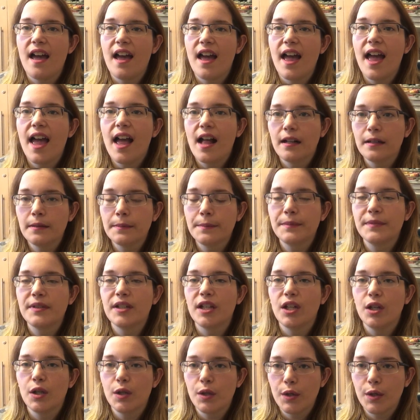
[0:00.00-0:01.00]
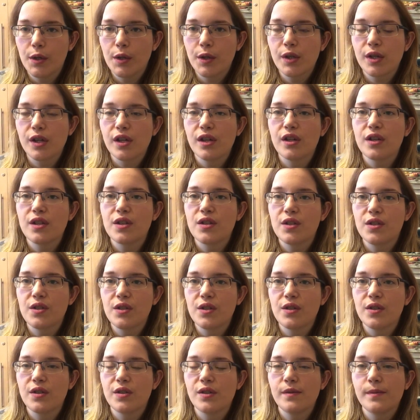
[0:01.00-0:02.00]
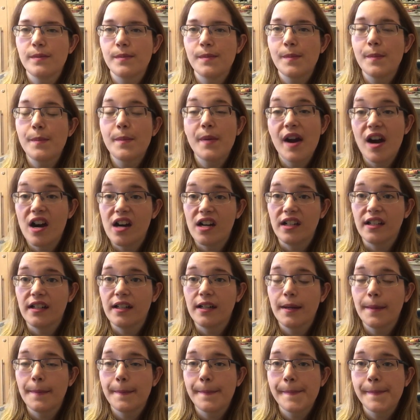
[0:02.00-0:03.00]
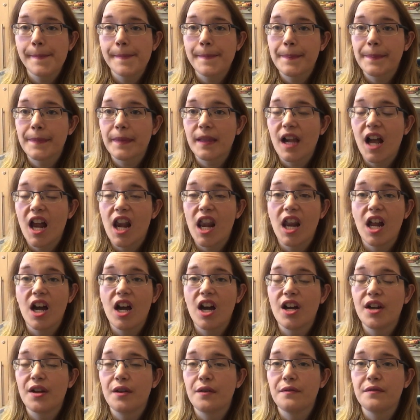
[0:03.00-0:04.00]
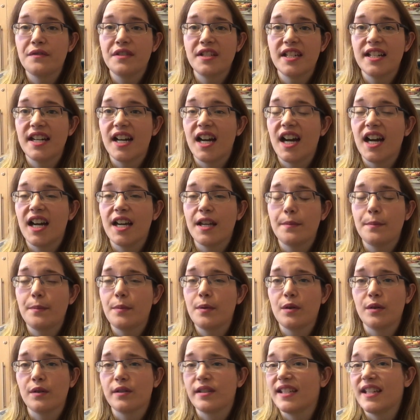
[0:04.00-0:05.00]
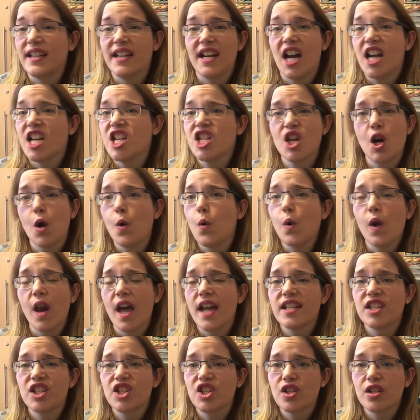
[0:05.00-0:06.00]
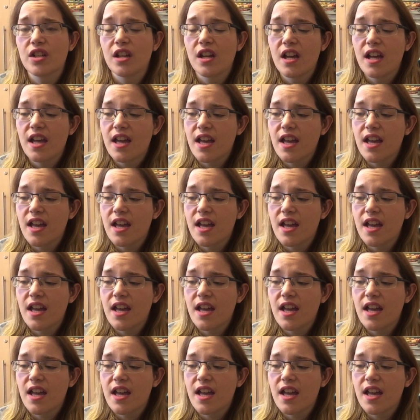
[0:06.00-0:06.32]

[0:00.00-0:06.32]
helped Luke to learn a lot of Jedi books, Jedi knowledge.